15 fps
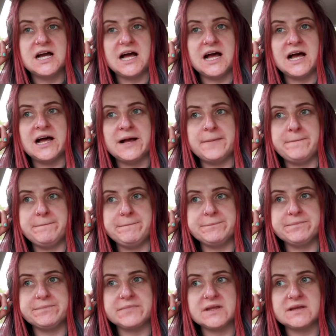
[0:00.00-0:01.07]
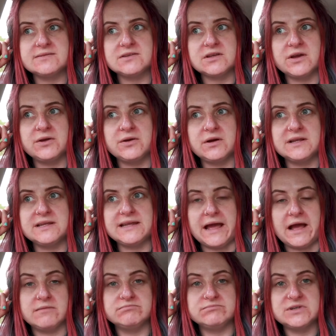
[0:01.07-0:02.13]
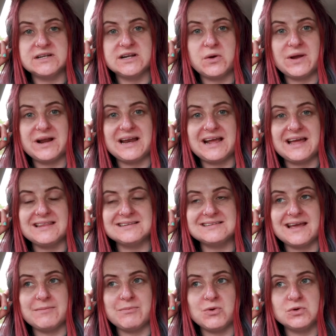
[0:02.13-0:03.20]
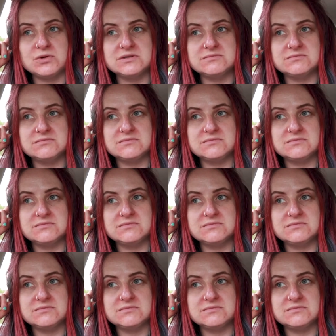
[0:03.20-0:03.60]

Um, so yeah, I'm going to quickly get this A-board,